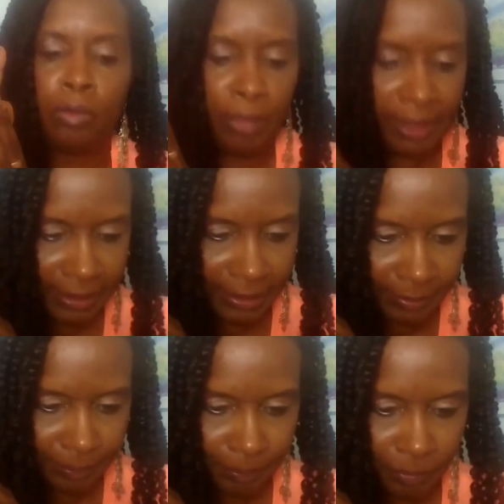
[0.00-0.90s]

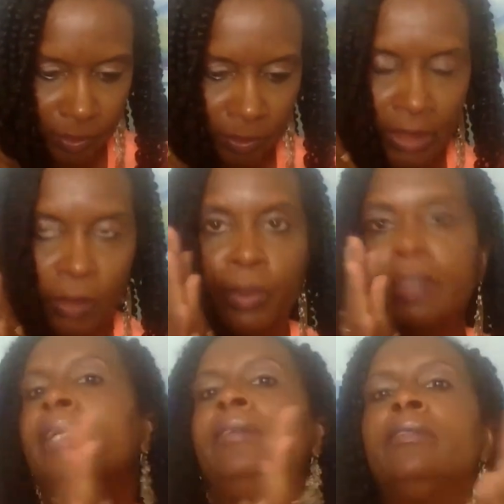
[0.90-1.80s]
racism. Okay, we're
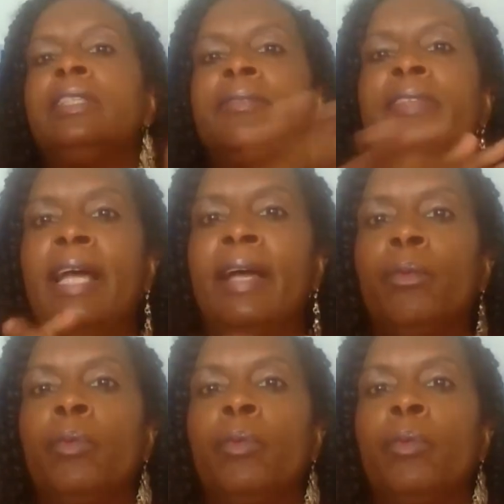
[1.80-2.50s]
getting rid of that.